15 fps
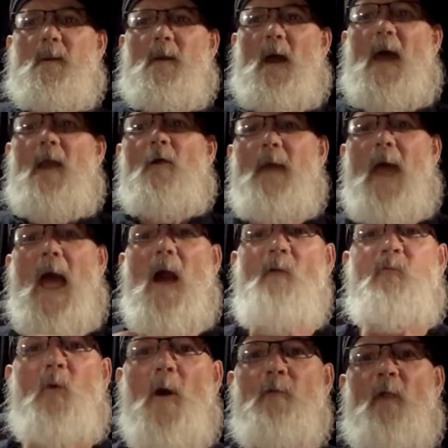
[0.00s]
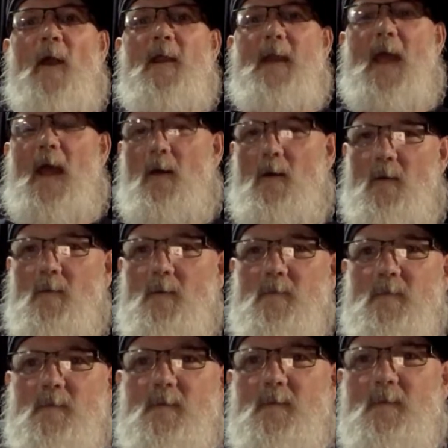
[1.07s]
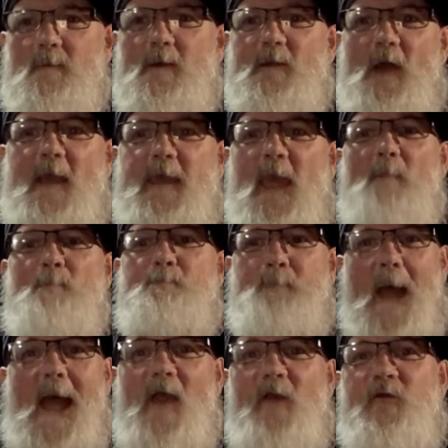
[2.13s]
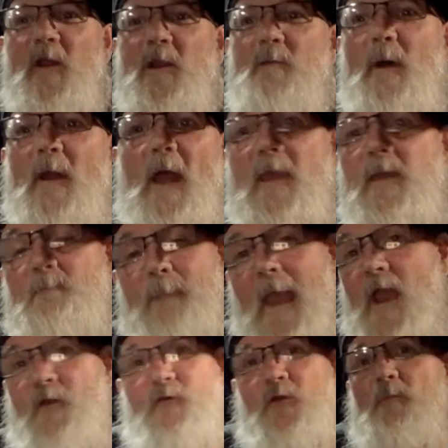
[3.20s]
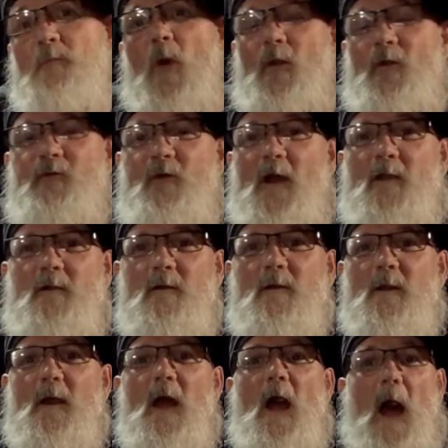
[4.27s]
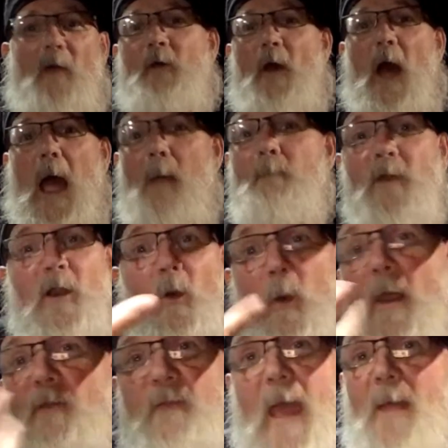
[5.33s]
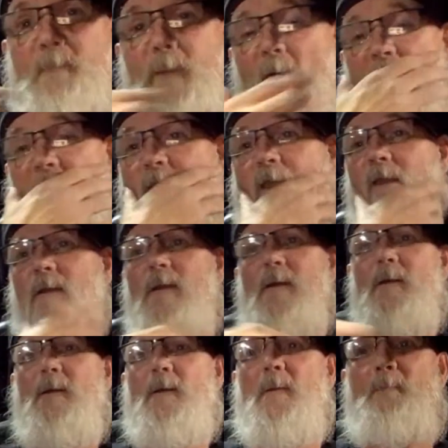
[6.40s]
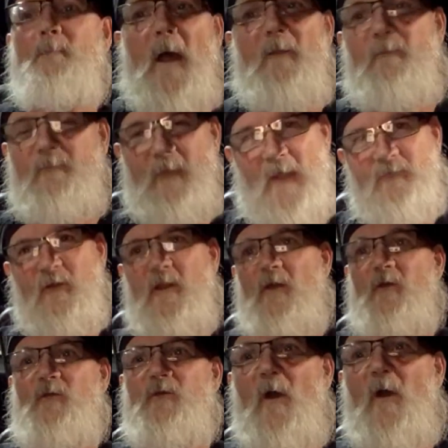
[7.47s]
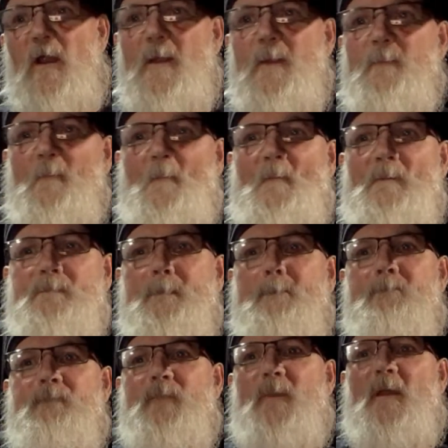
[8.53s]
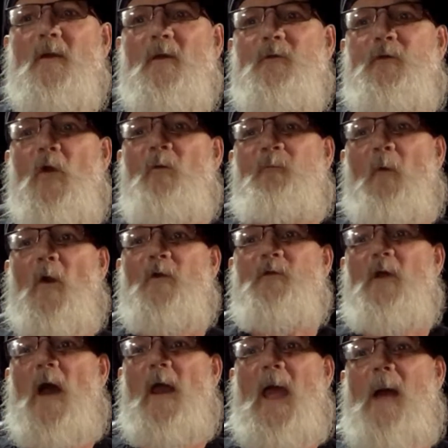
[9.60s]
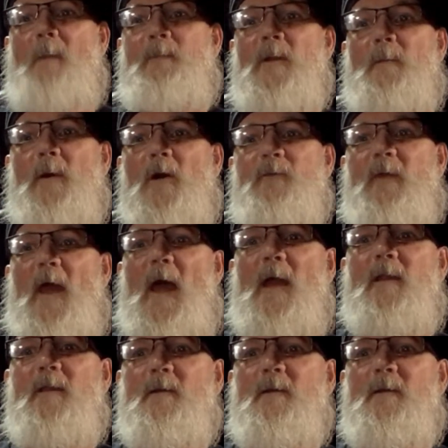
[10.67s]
I don't have one right now. I can't bash anybody. I can bash your motorcycle. I'm going to win that bike, but that's another story. 2-4 is not happy about that.